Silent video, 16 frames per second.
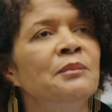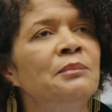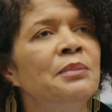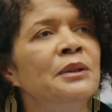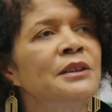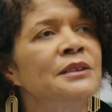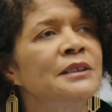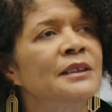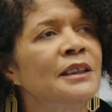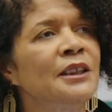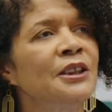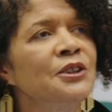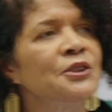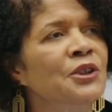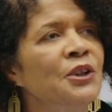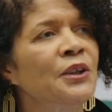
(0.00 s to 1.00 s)
but uh,
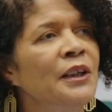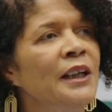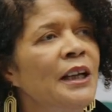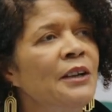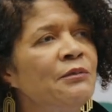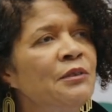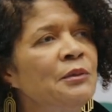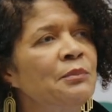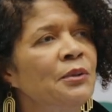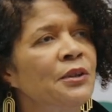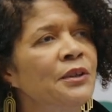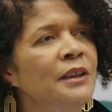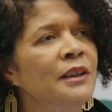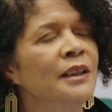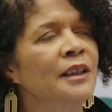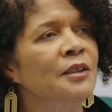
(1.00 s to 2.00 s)
not
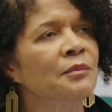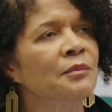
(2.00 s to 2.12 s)
everybody in